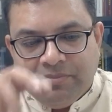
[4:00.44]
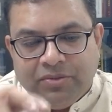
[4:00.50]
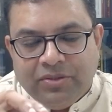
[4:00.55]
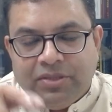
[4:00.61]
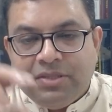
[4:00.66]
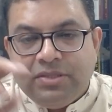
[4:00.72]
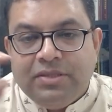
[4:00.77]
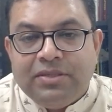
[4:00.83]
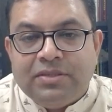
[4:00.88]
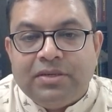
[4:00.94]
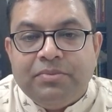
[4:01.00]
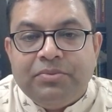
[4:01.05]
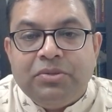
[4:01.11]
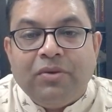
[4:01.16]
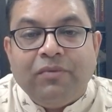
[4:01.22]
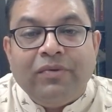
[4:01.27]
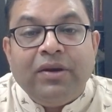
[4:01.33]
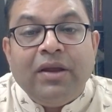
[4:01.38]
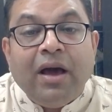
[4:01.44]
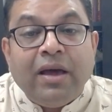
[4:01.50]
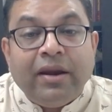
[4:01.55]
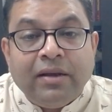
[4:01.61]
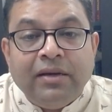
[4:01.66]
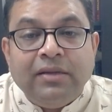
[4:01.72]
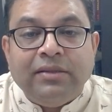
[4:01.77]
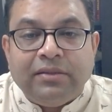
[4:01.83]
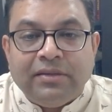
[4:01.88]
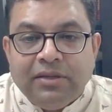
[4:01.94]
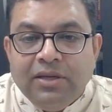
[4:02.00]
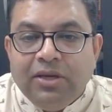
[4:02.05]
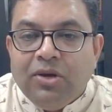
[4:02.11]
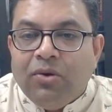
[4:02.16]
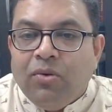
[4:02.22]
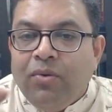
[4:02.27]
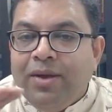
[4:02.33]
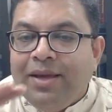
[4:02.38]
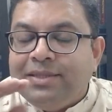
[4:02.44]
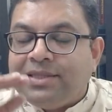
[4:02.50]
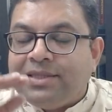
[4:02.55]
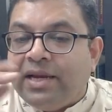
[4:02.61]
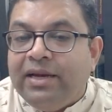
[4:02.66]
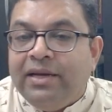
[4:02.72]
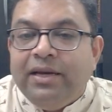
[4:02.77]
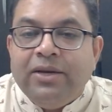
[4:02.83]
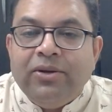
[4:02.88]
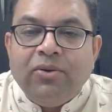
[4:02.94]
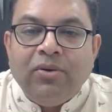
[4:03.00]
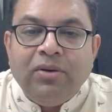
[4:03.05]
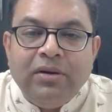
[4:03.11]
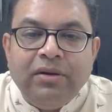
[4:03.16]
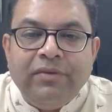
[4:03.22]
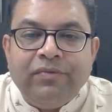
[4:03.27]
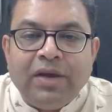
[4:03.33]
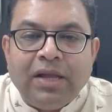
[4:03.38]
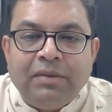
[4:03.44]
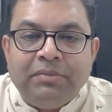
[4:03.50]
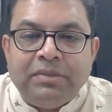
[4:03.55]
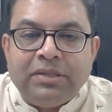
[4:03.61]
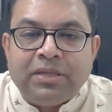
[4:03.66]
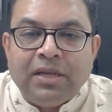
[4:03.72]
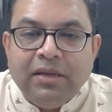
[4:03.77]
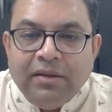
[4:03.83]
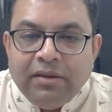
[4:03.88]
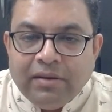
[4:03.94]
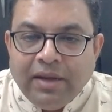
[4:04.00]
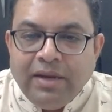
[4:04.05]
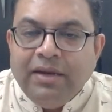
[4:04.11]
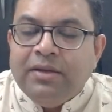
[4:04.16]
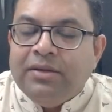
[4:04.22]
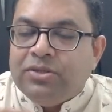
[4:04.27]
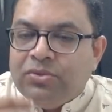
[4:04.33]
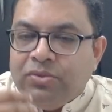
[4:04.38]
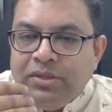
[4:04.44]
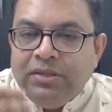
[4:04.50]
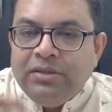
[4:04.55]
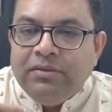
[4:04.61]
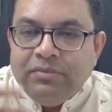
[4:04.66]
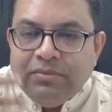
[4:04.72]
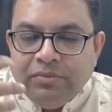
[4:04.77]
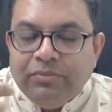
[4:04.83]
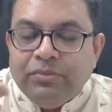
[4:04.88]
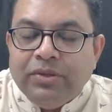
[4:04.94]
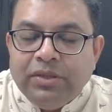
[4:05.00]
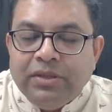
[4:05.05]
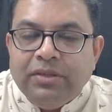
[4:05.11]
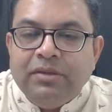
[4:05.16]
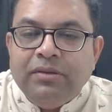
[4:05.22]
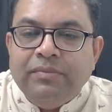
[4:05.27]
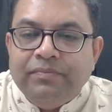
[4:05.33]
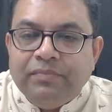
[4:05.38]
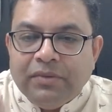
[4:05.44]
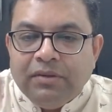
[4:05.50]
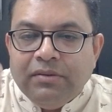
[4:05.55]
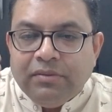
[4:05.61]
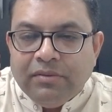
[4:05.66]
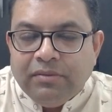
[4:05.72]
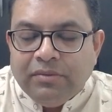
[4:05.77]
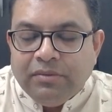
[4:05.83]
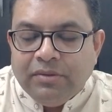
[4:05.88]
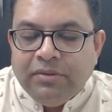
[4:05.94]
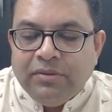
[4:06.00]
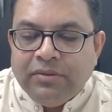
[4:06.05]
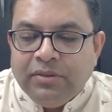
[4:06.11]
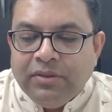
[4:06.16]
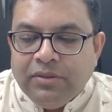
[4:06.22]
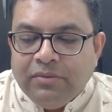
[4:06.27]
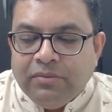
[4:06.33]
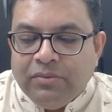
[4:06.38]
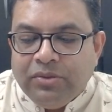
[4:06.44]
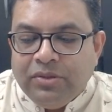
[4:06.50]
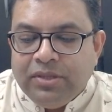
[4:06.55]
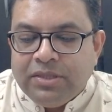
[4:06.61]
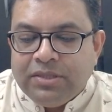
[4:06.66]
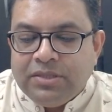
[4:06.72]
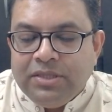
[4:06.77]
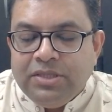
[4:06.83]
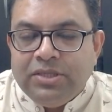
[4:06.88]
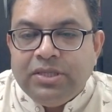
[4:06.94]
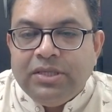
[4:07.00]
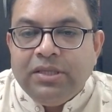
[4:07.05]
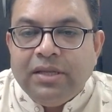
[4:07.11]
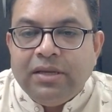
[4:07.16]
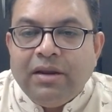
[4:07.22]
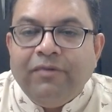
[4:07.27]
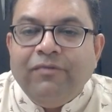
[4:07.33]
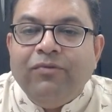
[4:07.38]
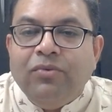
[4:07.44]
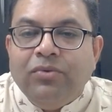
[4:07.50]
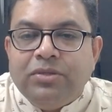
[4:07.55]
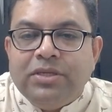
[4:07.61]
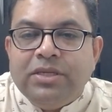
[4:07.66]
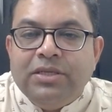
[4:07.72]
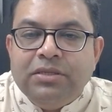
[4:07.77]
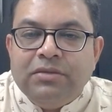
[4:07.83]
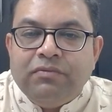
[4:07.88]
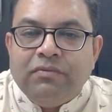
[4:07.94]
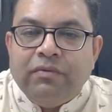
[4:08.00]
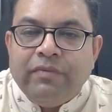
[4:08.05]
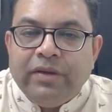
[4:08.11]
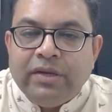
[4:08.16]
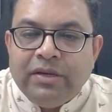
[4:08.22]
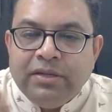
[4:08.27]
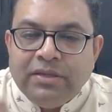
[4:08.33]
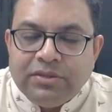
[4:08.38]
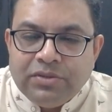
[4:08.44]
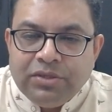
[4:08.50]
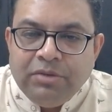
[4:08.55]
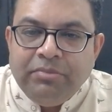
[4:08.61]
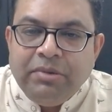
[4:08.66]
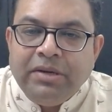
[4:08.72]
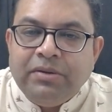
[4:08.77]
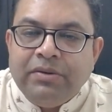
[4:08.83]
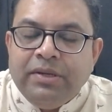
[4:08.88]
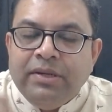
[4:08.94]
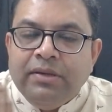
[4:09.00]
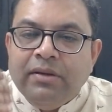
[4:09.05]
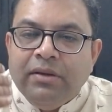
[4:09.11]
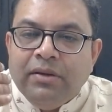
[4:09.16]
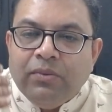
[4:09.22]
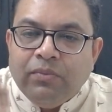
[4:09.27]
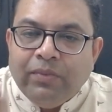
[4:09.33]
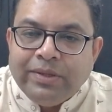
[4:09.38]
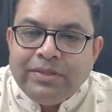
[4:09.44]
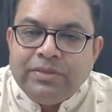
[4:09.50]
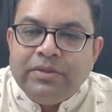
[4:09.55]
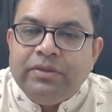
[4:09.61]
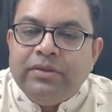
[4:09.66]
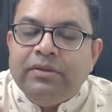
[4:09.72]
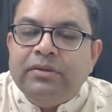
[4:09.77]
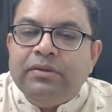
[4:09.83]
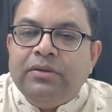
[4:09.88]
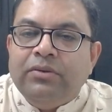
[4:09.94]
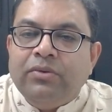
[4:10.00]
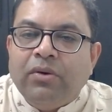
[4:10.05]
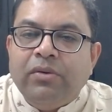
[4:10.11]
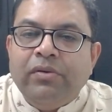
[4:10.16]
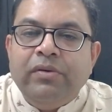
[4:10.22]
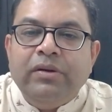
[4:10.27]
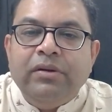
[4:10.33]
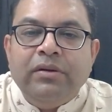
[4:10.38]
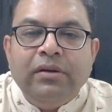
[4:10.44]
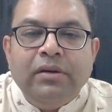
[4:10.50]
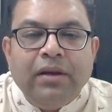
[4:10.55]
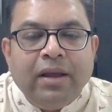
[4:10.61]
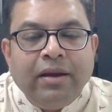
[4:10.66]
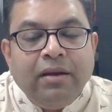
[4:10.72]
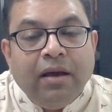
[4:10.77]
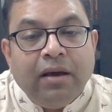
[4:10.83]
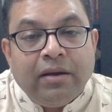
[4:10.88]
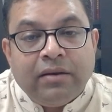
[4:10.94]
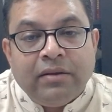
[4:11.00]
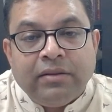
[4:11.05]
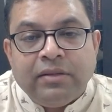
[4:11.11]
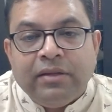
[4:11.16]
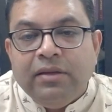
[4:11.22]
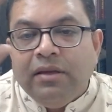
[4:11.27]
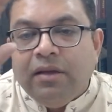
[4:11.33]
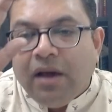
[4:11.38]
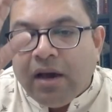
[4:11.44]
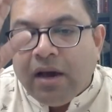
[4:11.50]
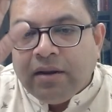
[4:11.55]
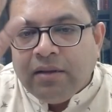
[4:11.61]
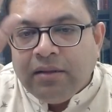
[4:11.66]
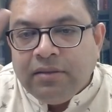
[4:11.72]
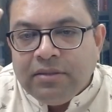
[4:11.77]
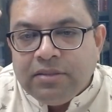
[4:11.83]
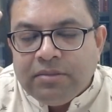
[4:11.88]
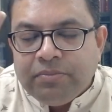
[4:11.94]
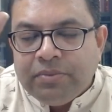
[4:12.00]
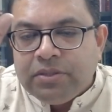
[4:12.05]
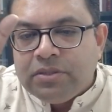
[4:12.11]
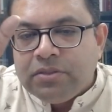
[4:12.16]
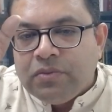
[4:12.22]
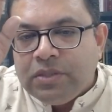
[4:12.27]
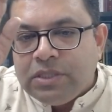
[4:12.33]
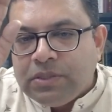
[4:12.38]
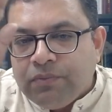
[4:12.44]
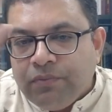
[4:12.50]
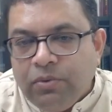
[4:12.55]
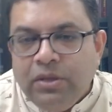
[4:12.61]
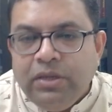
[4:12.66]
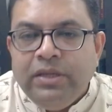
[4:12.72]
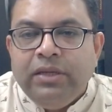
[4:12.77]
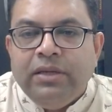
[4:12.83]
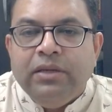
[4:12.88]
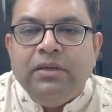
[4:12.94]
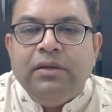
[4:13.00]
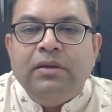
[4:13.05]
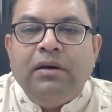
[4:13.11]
Buddha's description of an Arahant who has ended all defilements, right? So in the Buddha's teaching, there are four stages for weakening: stream entry, once returner, non-returner, and Arahant. Arahant is a person who has fully